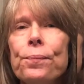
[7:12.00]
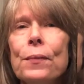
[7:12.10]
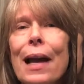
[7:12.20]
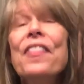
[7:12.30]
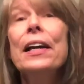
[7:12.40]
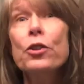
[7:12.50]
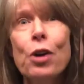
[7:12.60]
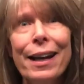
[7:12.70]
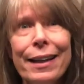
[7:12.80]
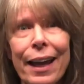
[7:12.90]
I'll
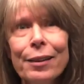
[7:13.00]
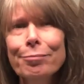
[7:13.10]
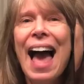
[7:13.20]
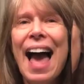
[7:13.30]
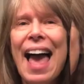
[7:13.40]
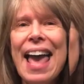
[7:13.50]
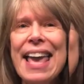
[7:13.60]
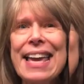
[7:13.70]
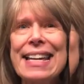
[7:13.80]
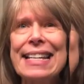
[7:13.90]
try it again,
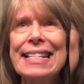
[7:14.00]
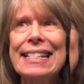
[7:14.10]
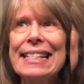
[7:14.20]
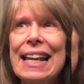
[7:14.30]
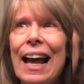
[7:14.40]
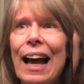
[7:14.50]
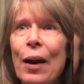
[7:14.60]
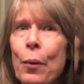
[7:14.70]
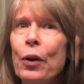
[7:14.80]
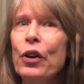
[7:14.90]
and
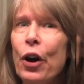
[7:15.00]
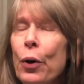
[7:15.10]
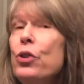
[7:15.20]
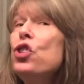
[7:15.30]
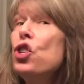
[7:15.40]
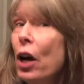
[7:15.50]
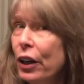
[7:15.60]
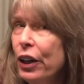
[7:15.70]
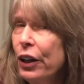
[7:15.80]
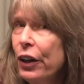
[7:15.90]
I will go
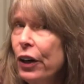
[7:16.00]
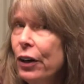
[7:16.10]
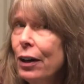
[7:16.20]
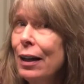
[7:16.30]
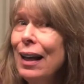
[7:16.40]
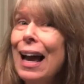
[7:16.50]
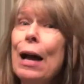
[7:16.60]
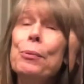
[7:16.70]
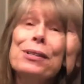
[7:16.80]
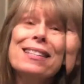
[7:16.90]
chunkier.
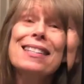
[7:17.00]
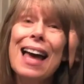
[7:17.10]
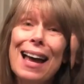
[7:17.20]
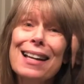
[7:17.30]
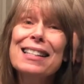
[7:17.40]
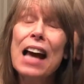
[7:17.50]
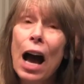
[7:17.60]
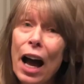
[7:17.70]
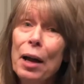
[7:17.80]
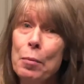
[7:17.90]
I will set a
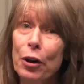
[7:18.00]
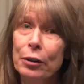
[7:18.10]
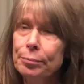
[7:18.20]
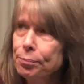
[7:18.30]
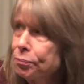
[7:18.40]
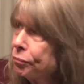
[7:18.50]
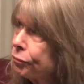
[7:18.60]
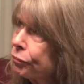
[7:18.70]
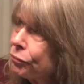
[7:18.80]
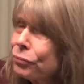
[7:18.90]
timer
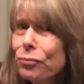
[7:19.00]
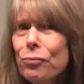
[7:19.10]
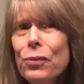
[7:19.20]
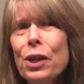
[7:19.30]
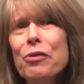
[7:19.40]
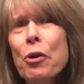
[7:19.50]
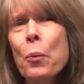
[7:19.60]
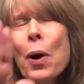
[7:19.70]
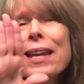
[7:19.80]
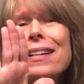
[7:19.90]

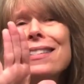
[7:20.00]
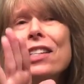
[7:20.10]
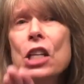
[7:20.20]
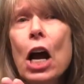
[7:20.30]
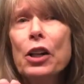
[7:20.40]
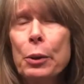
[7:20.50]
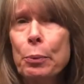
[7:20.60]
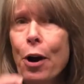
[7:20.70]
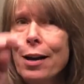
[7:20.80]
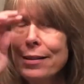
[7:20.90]
from when I start the
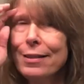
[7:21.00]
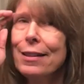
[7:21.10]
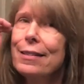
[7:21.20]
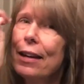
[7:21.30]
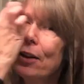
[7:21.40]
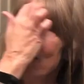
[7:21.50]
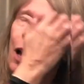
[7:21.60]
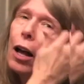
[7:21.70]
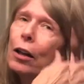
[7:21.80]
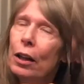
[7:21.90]
process, because I
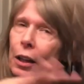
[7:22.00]
got